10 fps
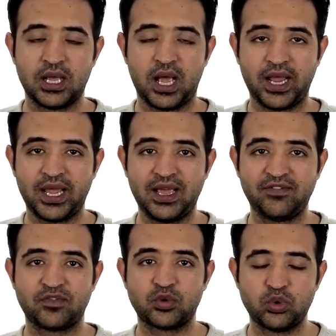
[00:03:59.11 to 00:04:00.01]
I
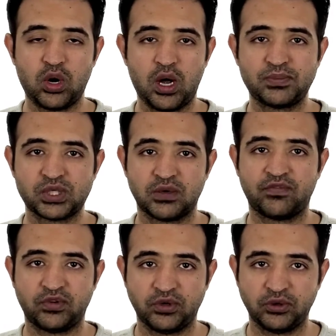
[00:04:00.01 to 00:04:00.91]
have options
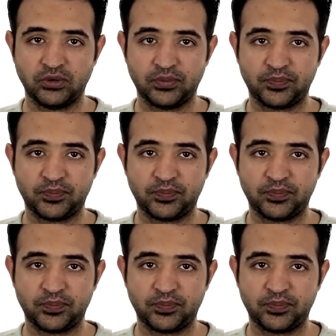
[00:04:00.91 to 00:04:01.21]
for you.